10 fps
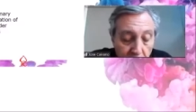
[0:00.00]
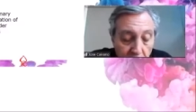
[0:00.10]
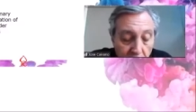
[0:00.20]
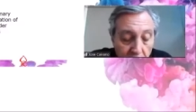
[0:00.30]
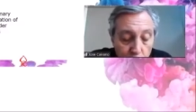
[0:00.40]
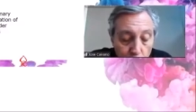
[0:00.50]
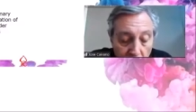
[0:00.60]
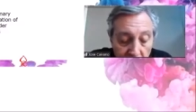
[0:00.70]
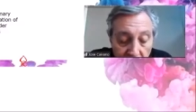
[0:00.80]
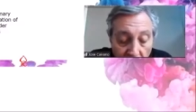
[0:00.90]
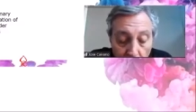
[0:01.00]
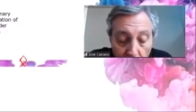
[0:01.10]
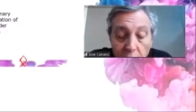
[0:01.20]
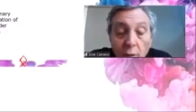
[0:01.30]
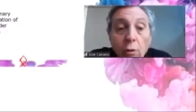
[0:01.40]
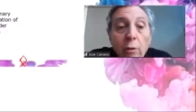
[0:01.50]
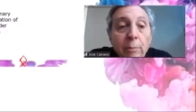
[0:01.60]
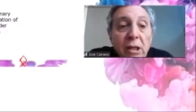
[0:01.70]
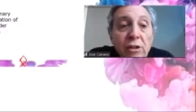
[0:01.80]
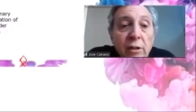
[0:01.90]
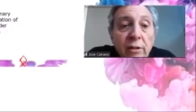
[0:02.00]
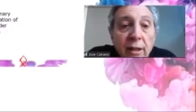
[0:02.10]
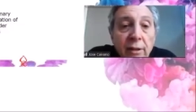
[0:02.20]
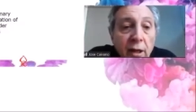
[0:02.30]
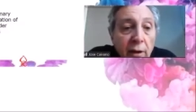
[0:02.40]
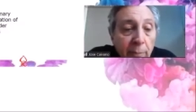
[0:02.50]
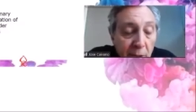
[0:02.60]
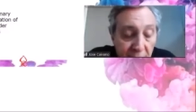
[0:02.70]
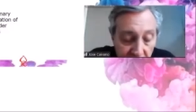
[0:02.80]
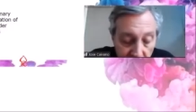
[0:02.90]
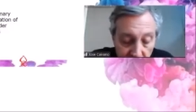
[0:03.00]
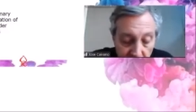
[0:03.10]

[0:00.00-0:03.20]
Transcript: and to the type of color mixtures that they represent.